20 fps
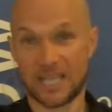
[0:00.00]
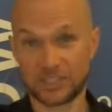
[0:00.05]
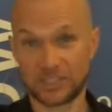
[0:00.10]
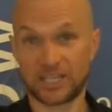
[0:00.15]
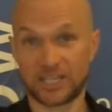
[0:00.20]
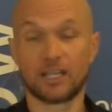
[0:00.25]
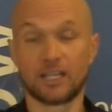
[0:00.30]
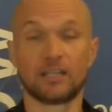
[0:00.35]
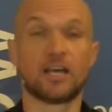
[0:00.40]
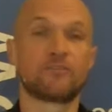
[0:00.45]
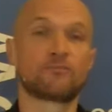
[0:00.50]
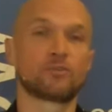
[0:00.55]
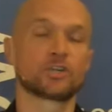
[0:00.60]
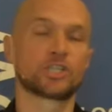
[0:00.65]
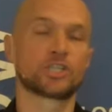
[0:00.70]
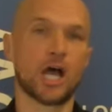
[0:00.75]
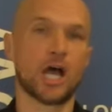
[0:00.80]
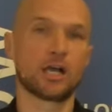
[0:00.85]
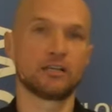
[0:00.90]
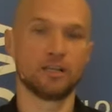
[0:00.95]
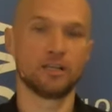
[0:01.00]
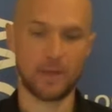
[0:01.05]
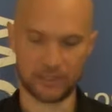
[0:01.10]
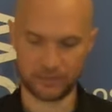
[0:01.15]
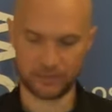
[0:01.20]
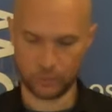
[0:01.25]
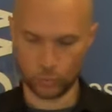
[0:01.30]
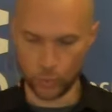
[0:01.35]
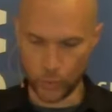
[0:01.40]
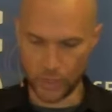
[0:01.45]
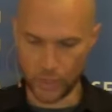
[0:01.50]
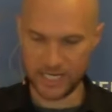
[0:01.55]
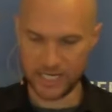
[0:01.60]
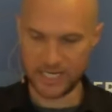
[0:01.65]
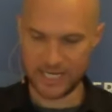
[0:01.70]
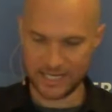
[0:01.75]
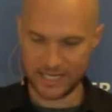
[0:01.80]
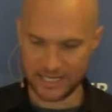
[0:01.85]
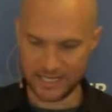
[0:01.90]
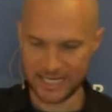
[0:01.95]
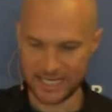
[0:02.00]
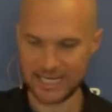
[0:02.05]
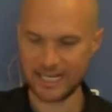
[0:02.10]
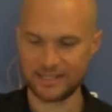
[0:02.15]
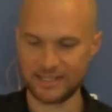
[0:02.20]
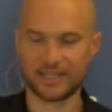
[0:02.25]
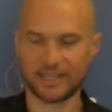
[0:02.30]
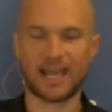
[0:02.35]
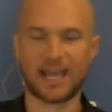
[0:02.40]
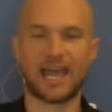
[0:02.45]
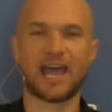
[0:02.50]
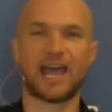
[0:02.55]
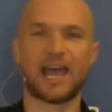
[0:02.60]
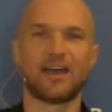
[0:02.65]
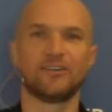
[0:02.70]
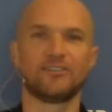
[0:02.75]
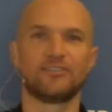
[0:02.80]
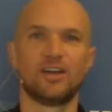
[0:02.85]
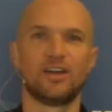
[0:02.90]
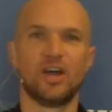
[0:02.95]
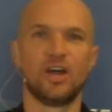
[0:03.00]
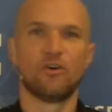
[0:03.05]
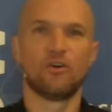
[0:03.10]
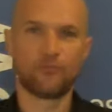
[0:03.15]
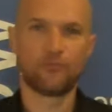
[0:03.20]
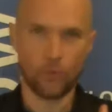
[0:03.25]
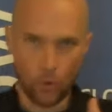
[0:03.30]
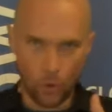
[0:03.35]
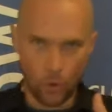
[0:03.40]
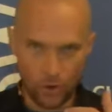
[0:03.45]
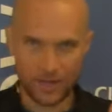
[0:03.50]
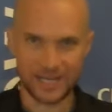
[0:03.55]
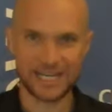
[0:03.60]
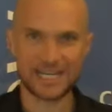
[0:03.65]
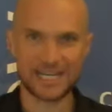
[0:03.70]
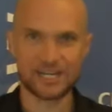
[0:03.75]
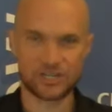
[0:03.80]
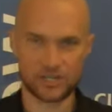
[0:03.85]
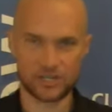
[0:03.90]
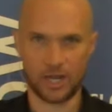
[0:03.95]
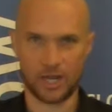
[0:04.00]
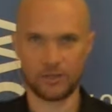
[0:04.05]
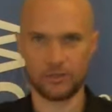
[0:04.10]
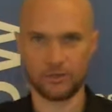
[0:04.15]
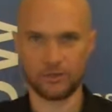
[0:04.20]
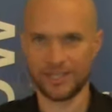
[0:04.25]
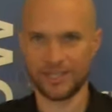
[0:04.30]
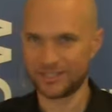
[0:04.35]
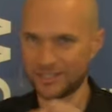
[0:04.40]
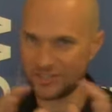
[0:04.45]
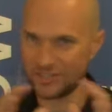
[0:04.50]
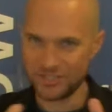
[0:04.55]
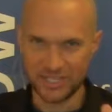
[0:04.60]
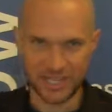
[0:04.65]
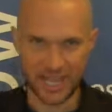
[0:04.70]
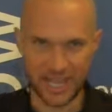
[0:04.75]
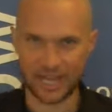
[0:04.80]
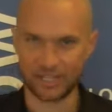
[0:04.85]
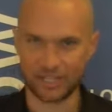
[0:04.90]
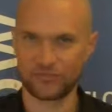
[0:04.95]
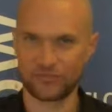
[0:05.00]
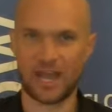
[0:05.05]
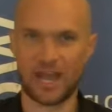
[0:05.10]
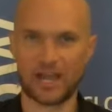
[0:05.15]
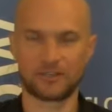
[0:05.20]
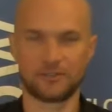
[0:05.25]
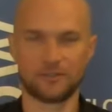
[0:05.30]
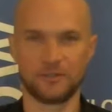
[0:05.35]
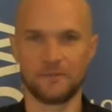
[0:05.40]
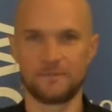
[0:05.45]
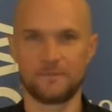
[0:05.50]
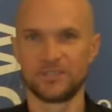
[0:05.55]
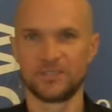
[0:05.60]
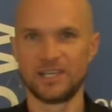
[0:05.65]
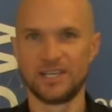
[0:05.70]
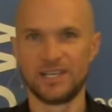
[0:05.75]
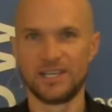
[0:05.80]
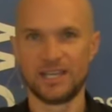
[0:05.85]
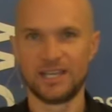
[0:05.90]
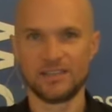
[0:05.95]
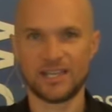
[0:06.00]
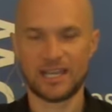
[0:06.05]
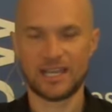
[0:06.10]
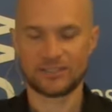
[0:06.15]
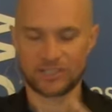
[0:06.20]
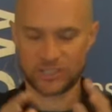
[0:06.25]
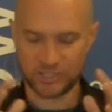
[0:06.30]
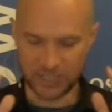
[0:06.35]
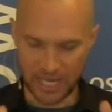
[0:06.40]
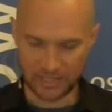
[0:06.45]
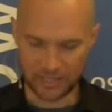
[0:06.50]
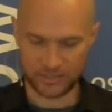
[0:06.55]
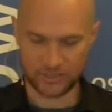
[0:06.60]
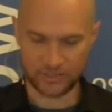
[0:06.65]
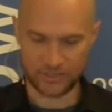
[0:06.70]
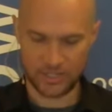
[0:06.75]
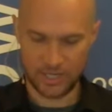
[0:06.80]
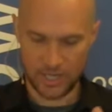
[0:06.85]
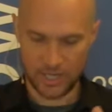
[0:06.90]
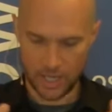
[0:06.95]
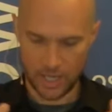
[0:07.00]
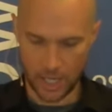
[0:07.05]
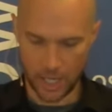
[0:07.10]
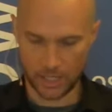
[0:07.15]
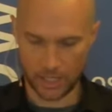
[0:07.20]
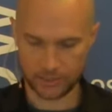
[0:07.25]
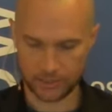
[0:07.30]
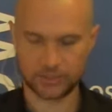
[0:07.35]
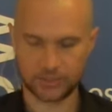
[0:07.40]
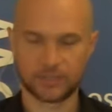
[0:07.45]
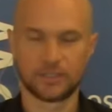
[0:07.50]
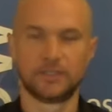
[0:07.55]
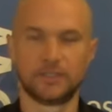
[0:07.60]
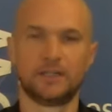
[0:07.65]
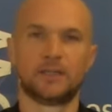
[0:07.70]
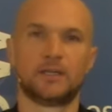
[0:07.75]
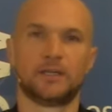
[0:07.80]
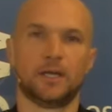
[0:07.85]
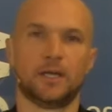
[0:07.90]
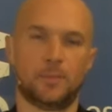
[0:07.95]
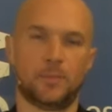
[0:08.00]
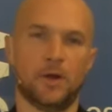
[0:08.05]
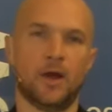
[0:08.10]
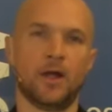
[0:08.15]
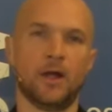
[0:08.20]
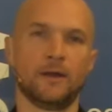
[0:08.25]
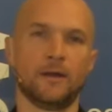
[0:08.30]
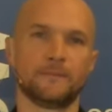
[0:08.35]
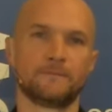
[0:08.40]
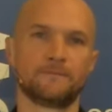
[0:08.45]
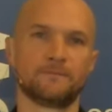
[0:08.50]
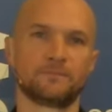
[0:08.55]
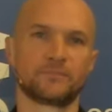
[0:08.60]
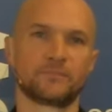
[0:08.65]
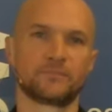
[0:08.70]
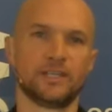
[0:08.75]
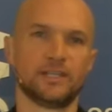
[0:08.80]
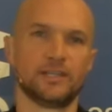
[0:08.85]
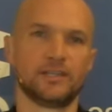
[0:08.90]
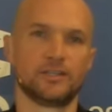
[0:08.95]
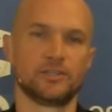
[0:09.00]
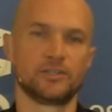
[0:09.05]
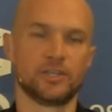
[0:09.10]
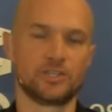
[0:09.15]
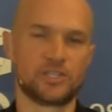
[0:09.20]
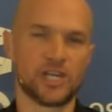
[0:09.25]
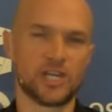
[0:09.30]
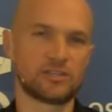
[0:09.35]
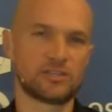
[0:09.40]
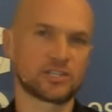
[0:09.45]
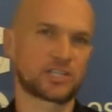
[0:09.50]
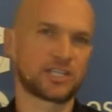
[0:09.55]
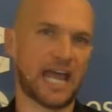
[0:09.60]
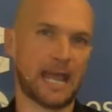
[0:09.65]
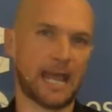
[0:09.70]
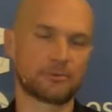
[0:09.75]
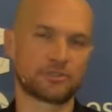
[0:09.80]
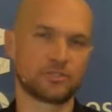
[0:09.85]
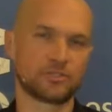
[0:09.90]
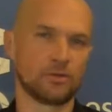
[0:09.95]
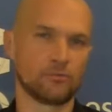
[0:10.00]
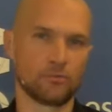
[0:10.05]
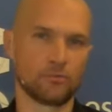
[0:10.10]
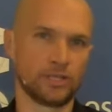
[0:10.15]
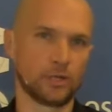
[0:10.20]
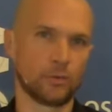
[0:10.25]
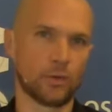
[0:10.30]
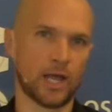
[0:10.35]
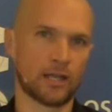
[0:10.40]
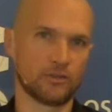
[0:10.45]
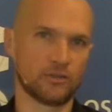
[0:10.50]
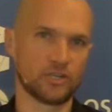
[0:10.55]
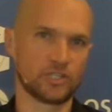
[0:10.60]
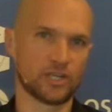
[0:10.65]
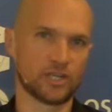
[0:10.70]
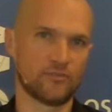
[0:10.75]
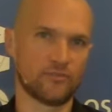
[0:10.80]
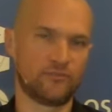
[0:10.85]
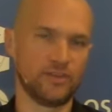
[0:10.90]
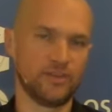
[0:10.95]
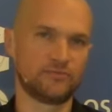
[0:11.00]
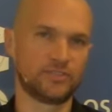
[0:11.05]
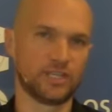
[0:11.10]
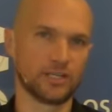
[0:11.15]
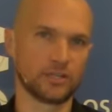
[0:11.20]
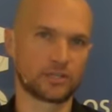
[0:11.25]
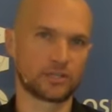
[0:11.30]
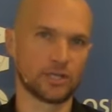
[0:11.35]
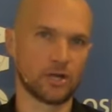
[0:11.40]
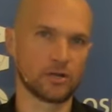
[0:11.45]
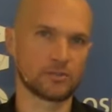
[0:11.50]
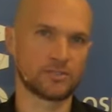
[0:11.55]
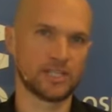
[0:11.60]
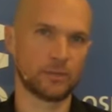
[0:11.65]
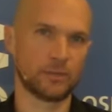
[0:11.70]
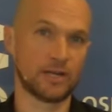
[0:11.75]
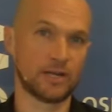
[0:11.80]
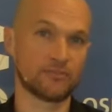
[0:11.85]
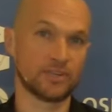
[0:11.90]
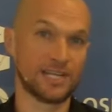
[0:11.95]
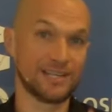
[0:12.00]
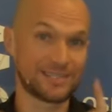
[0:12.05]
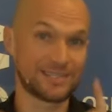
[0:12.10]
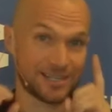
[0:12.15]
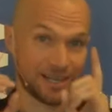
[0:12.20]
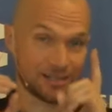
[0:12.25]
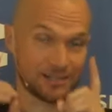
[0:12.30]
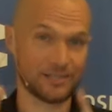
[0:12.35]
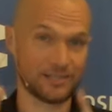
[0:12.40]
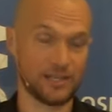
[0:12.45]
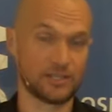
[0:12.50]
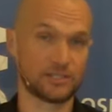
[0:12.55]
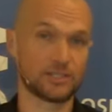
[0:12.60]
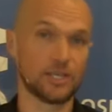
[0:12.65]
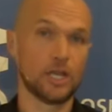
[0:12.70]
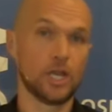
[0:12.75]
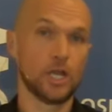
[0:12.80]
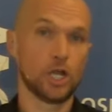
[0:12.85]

that's the kind of love we're talking about that we need to have for each other. This is the X factor that sets us apart. You see, Jesus captured it really well in John 15, 13, whenever he says this,